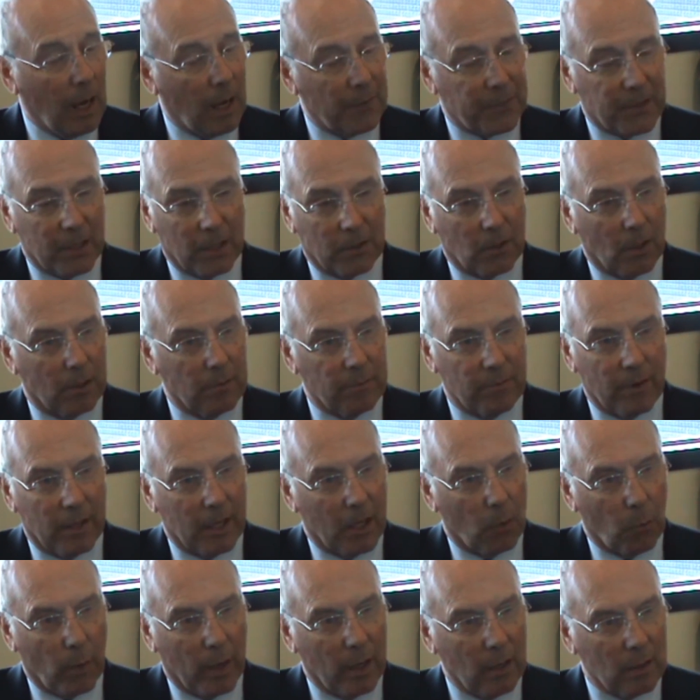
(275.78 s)
I think he's done
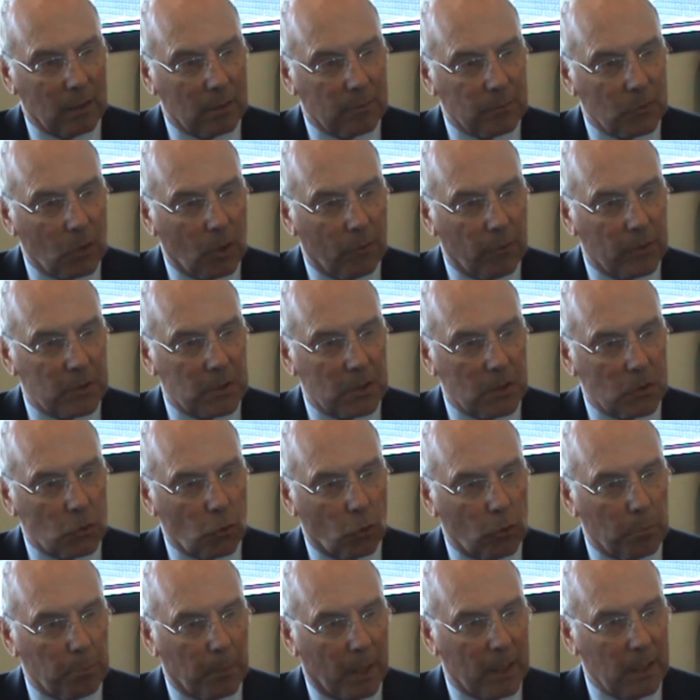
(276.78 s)
very well. Obviously his
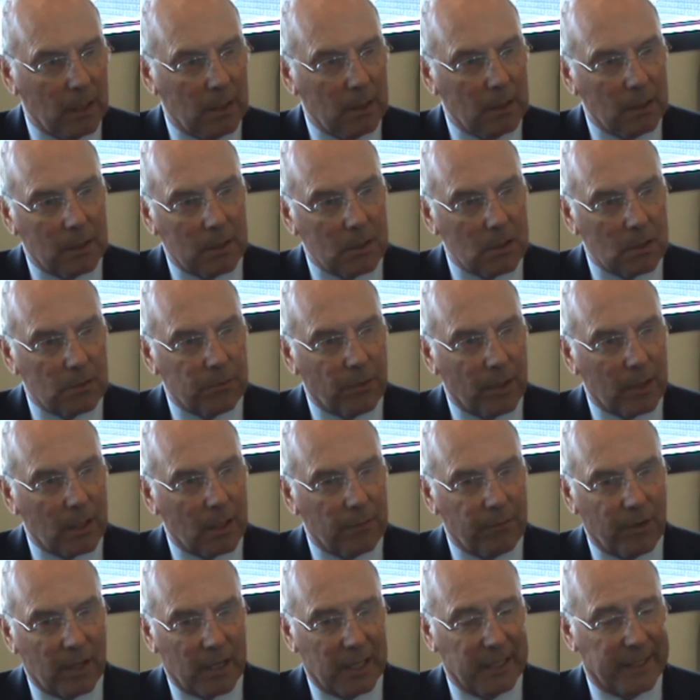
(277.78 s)
own mind is very,
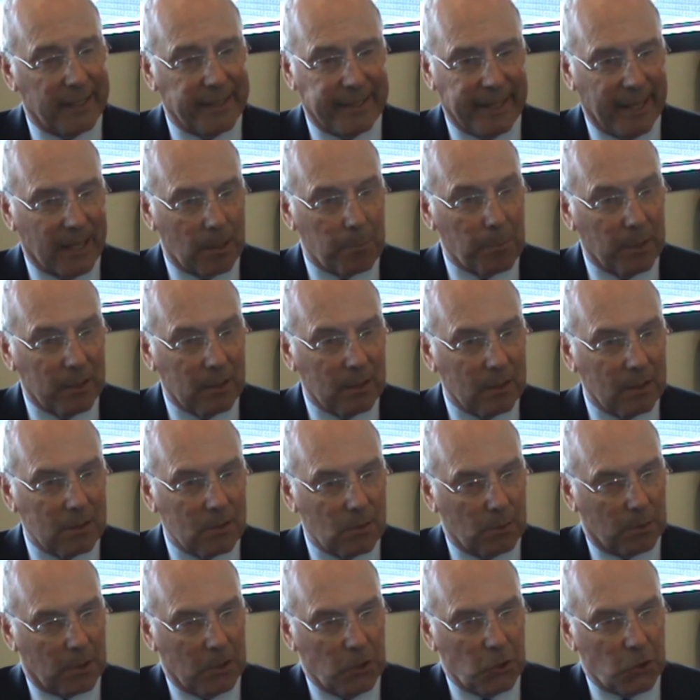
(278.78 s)
very determined,
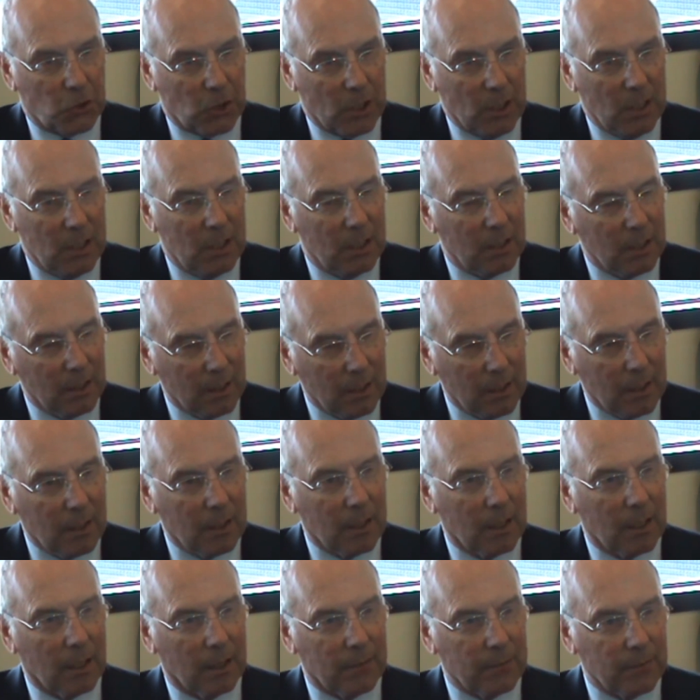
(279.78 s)
as you can see.
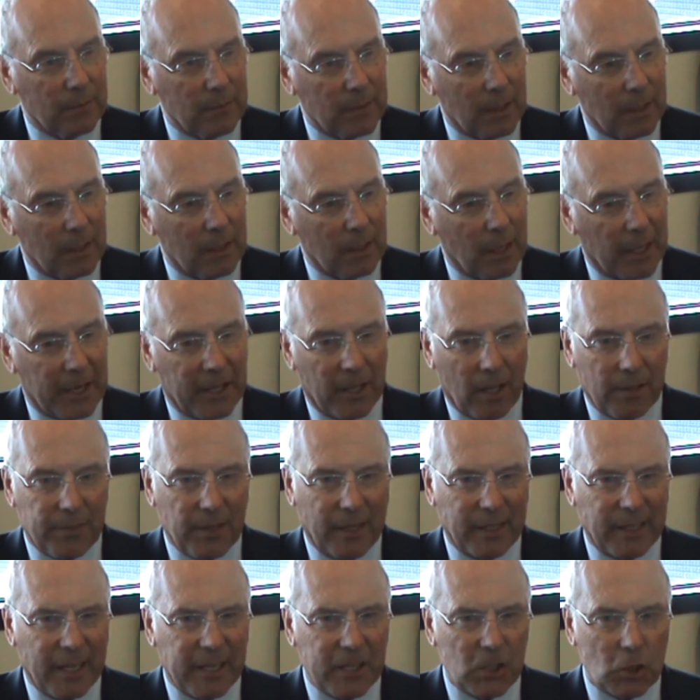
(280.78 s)
And I
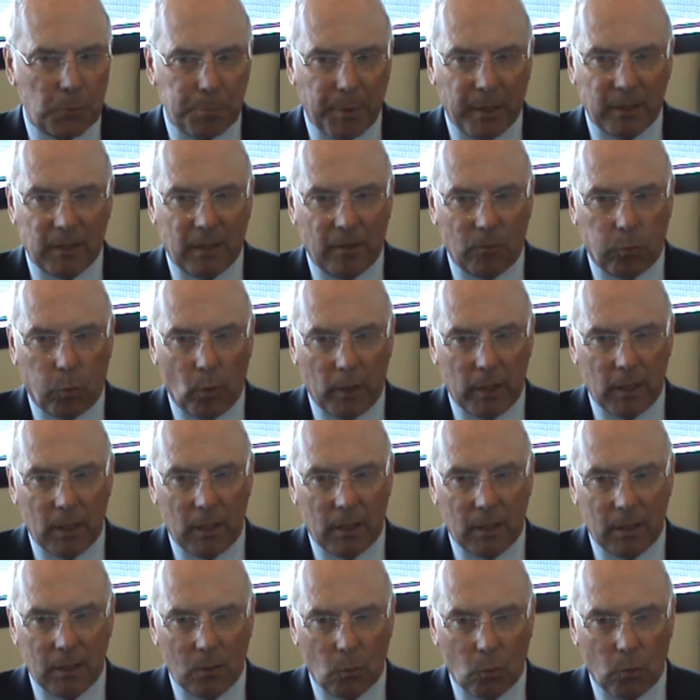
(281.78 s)
think irrespective where
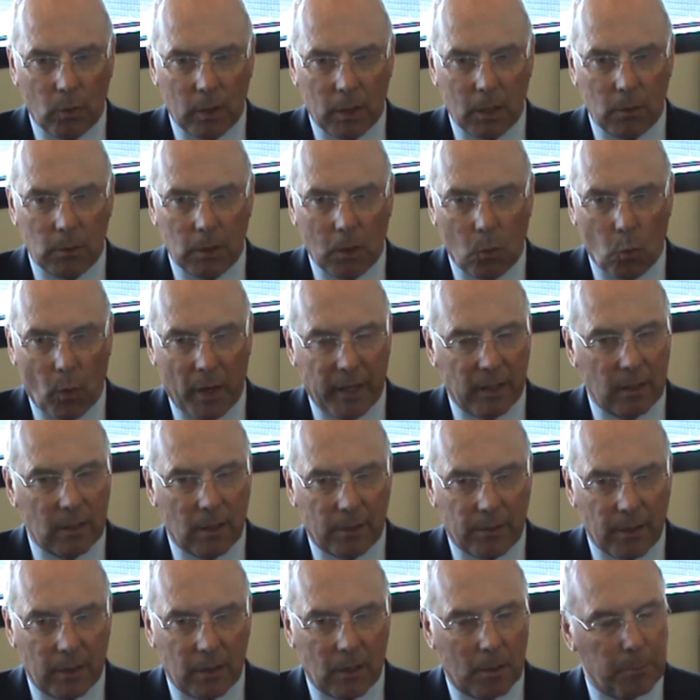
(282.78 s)
he would have went,
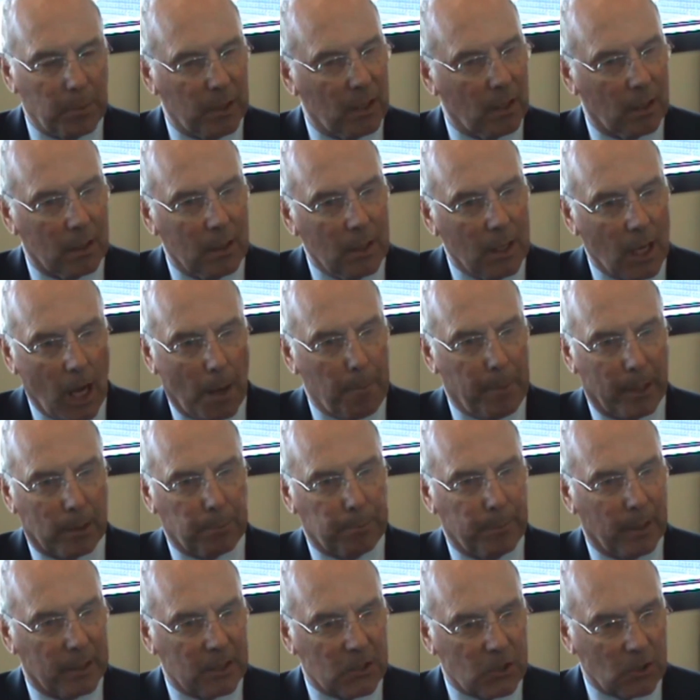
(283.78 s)
I think it'd been a
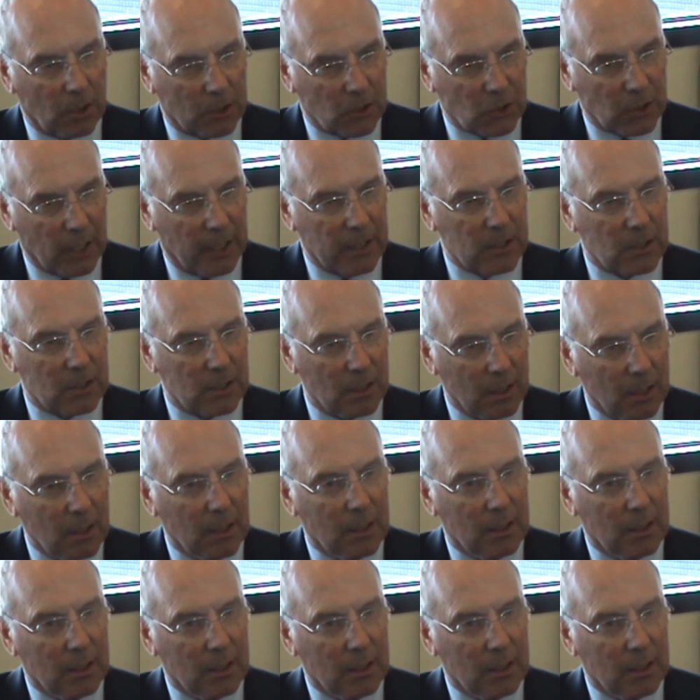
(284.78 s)
big success.